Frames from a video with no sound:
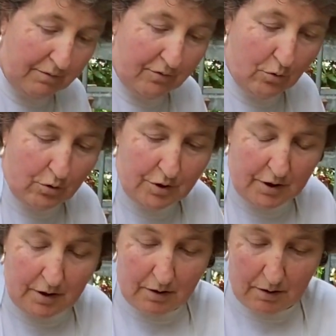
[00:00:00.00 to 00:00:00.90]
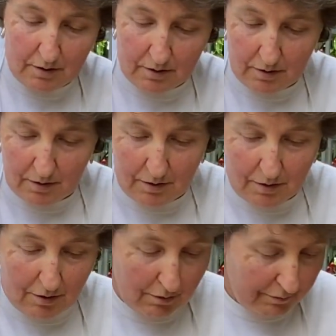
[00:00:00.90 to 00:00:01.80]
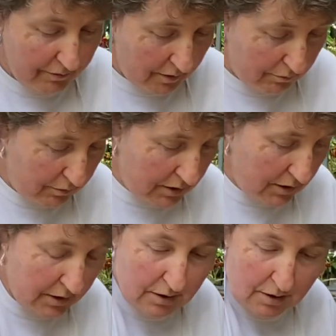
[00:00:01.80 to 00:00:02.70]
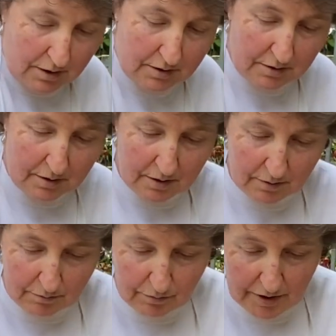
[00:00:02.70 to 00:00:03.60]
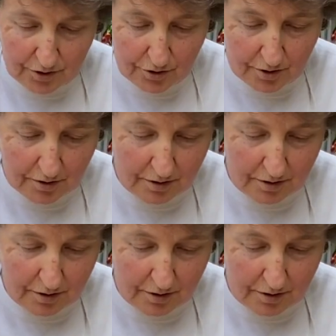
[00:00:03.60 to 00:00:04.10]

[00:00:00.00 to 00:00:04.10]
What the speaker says: 40 of a really nice, rich,